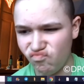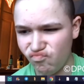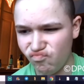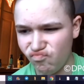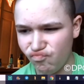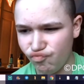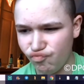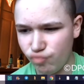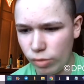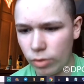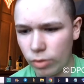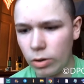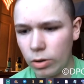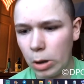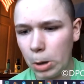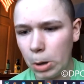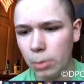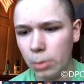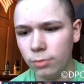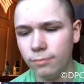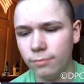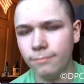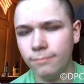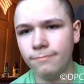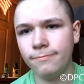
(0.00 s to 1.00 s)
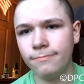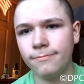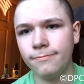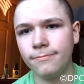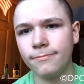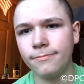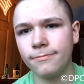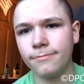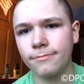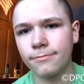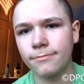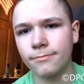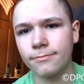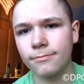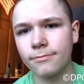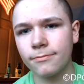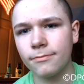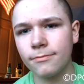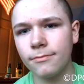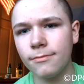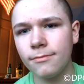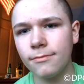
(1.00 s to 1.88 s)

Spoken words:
not real scanners. It's